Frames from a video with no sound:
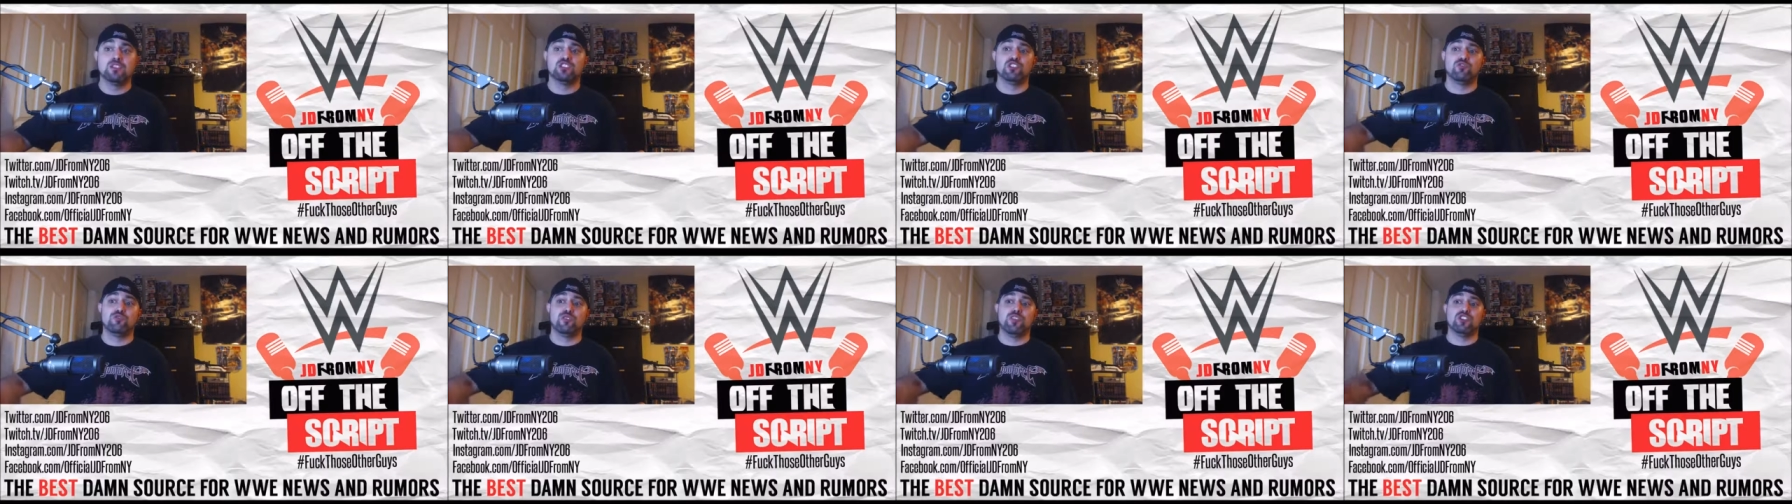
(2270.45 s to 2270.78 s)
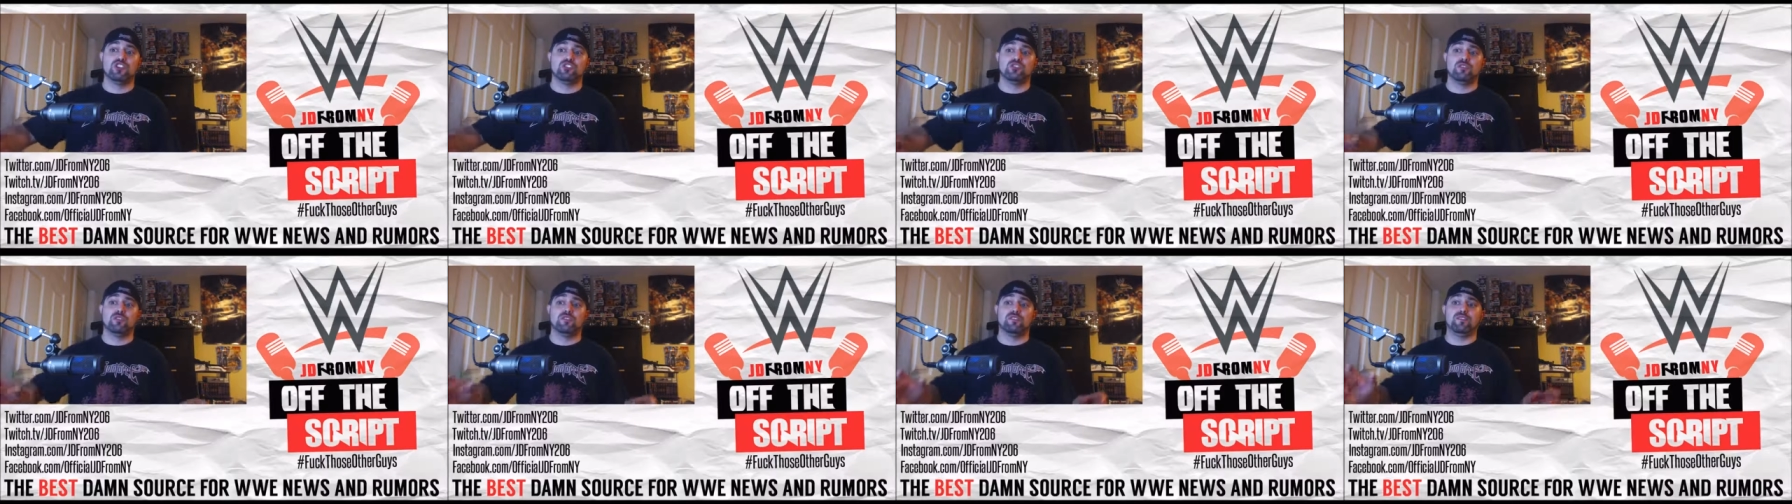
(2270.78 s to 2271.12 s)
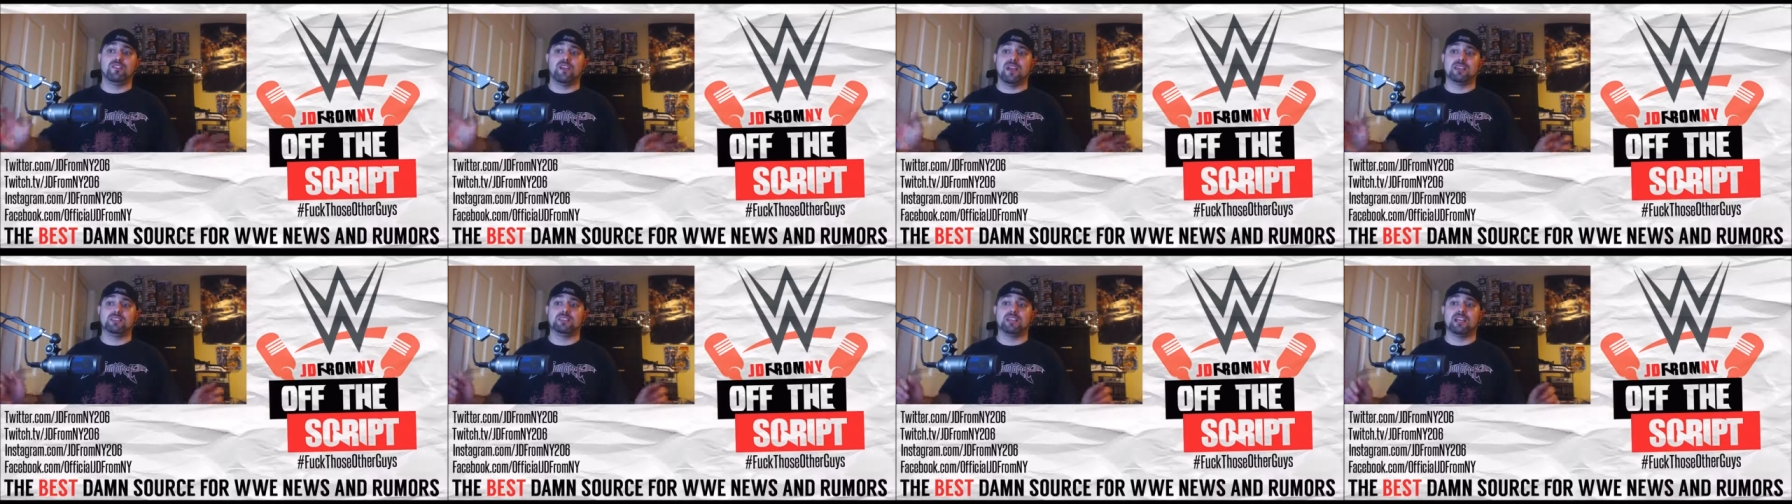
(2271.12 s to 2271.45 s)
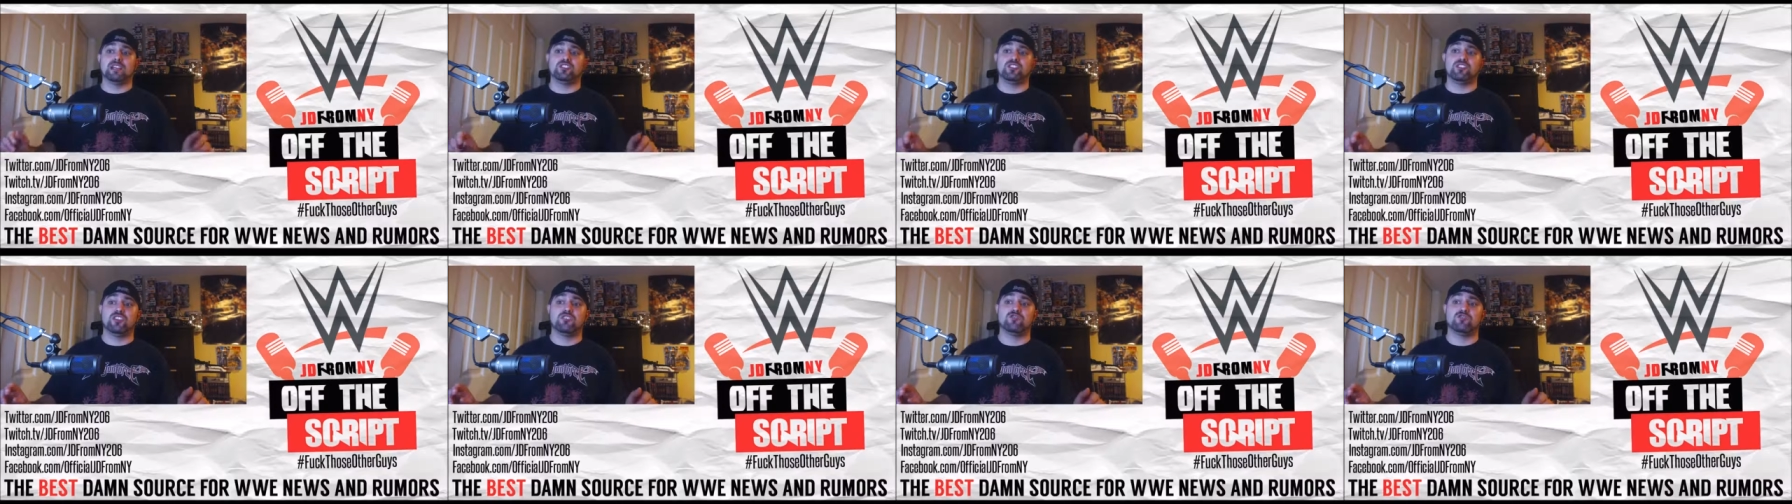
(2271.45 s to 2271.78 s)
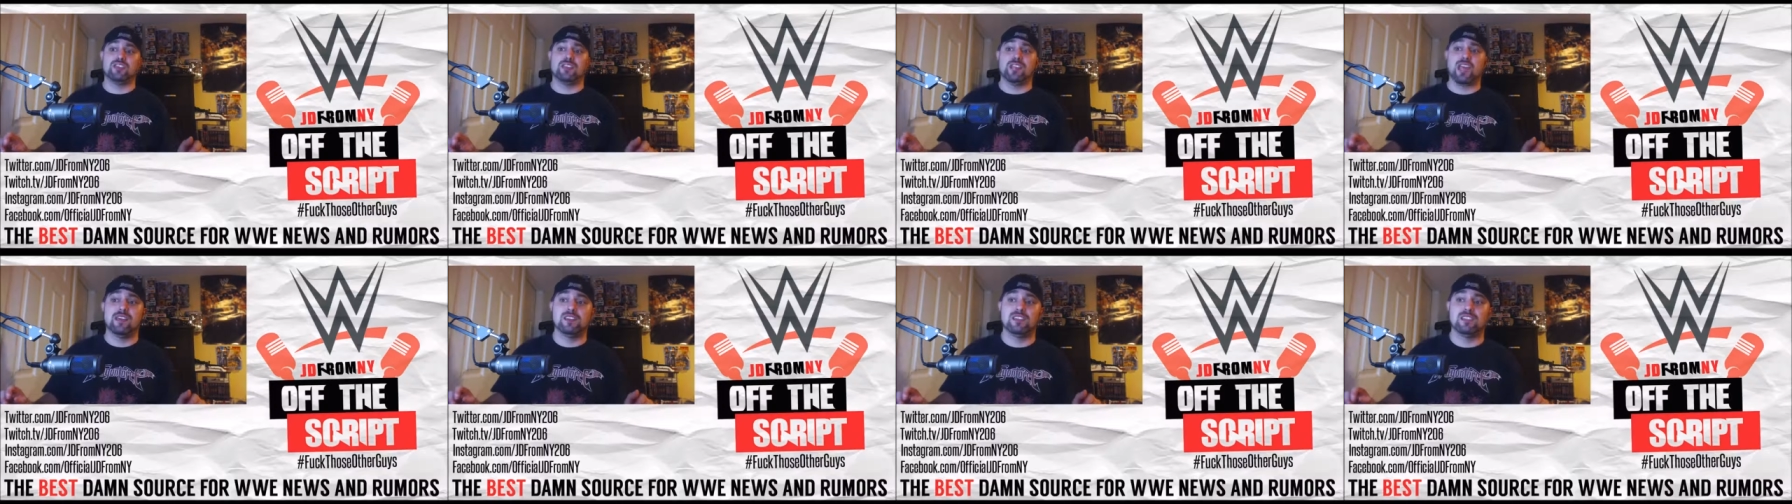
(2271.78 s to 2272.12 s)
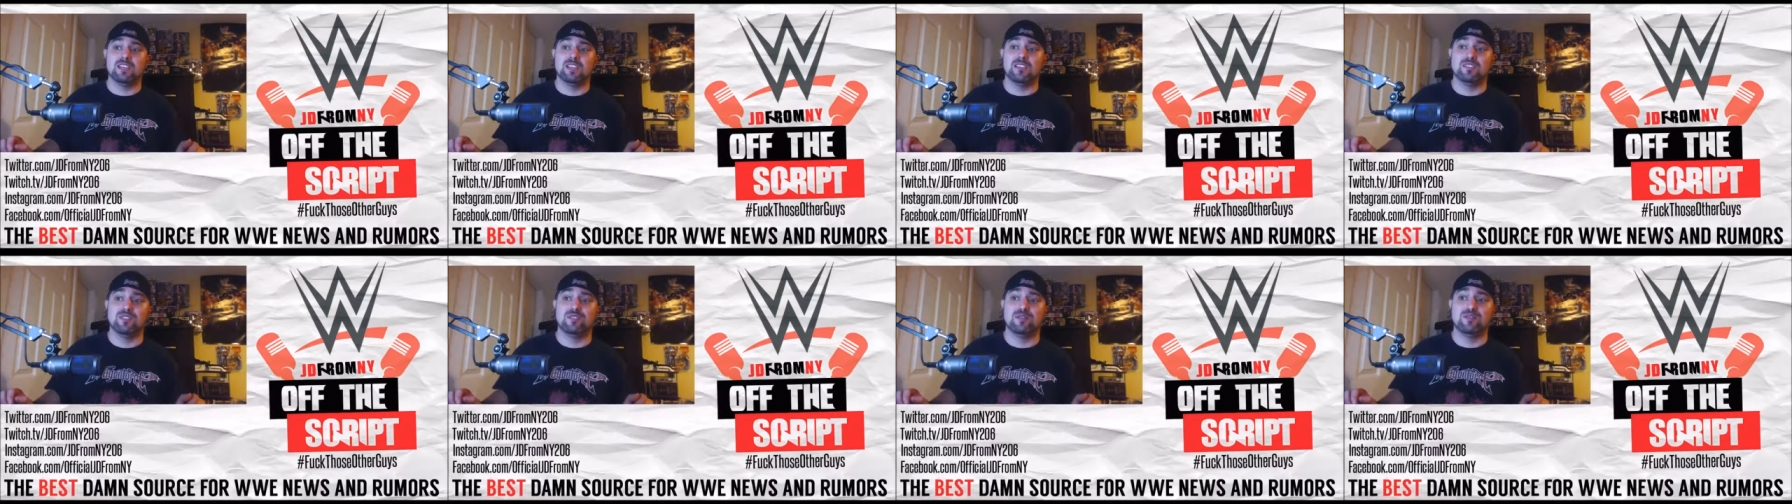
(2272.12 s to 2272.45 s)
to reassure fans that Cedric
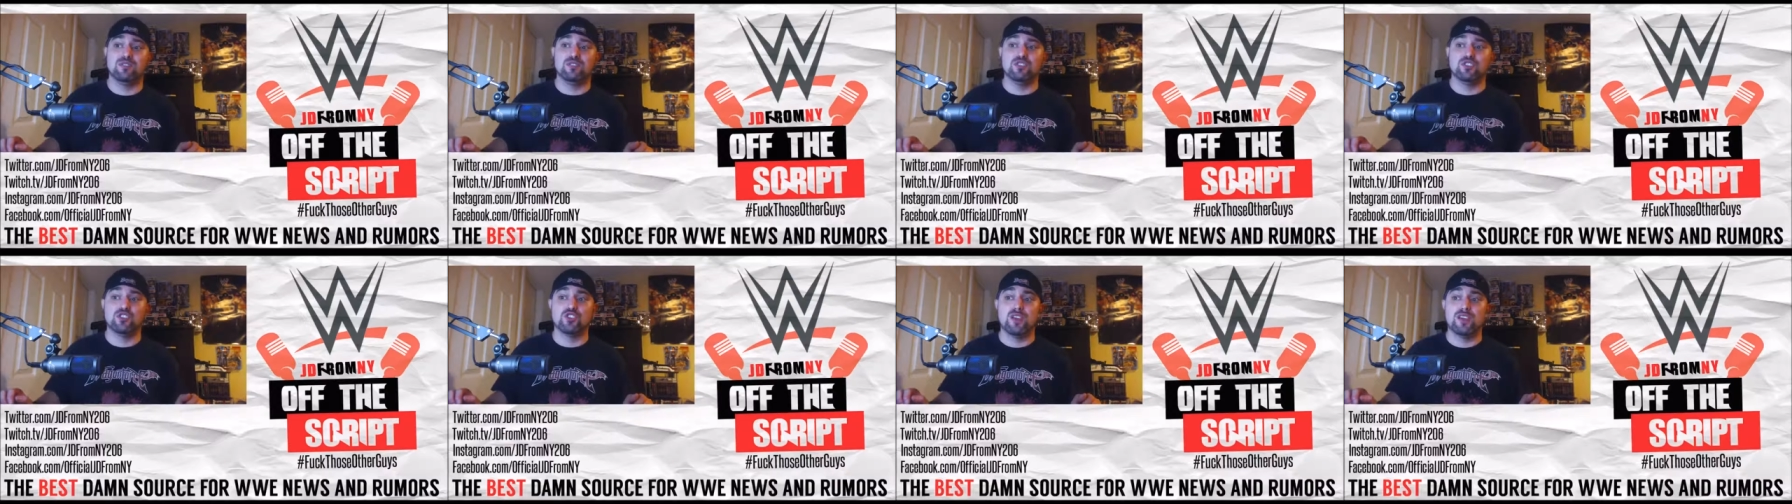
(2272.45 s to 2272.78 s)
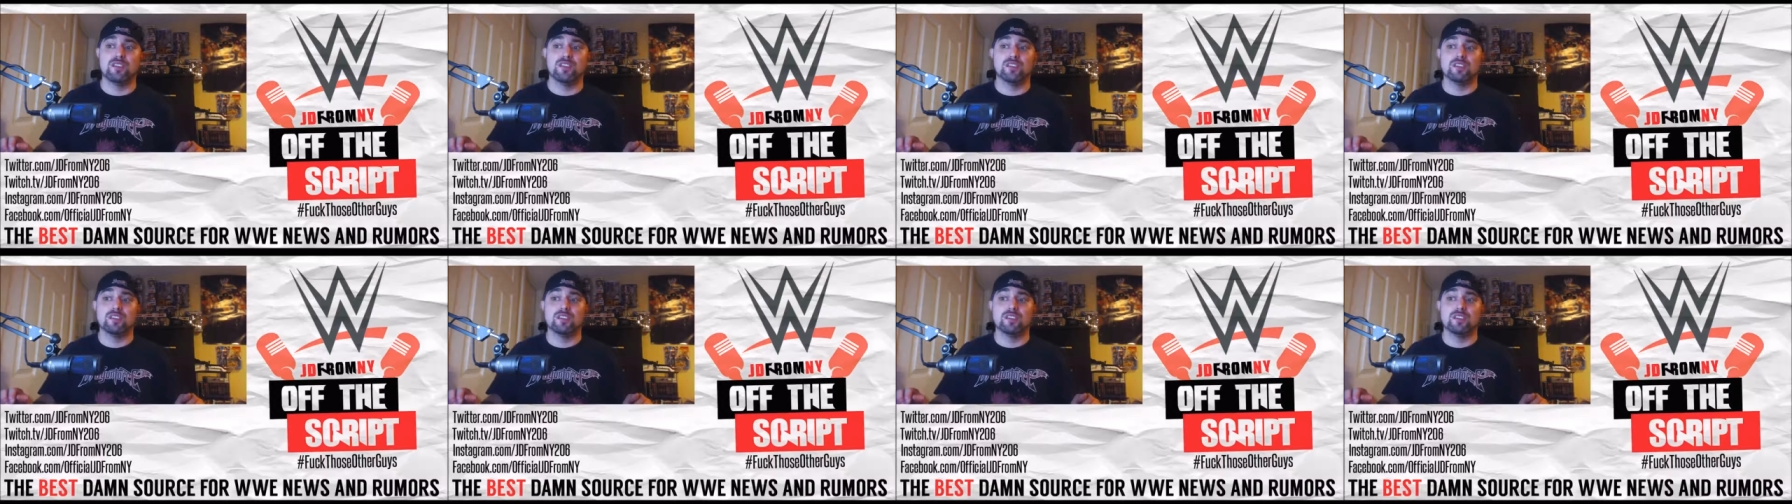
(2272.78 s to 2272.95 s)
Alexander's future